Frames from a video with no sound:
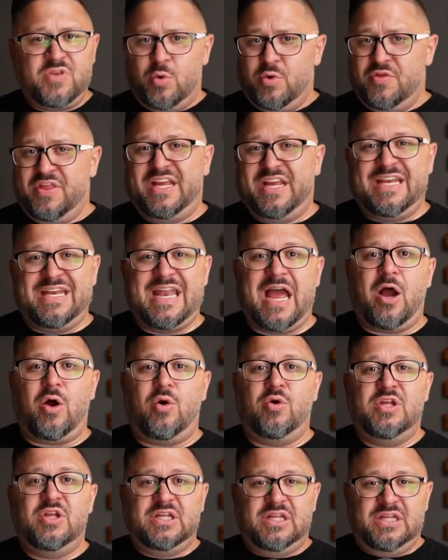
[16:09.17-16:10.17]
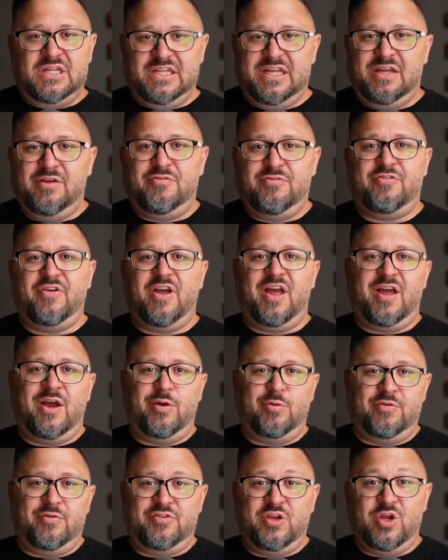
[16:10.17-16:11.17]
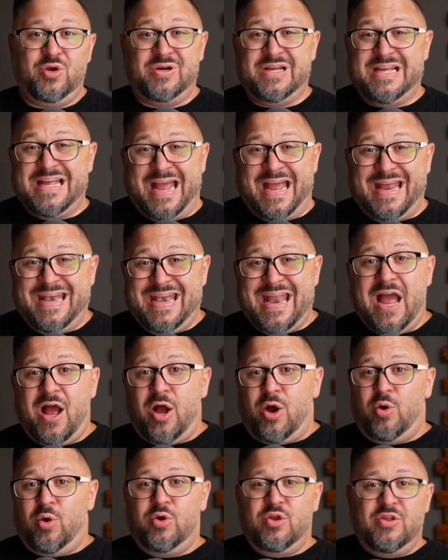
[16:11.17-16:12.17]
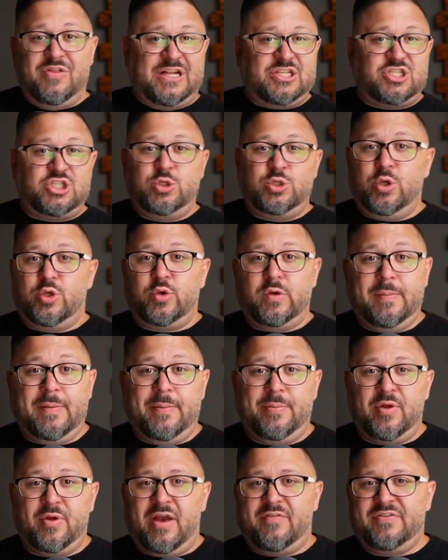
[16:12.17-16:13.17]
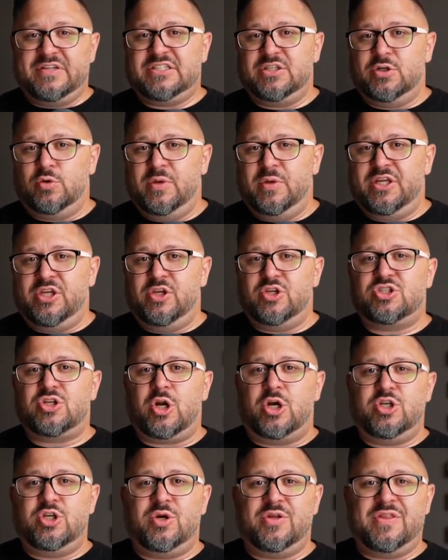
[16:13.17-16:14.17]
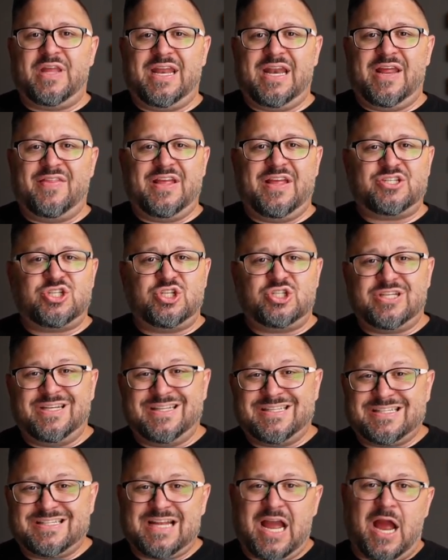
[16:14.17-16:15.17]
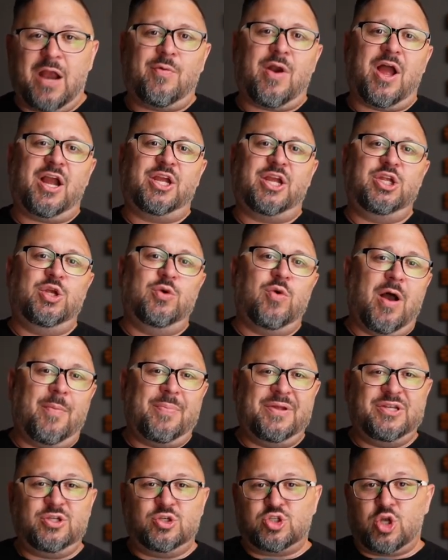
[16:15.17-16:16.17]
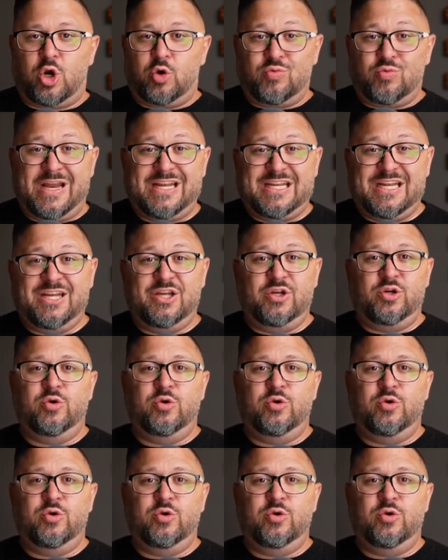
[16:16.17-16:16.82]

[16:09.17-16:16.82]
where they could now leave a, a review. And now that's two or three people every single week. You start doing that, and that's just going to skyrocket you up and you'll start ranking in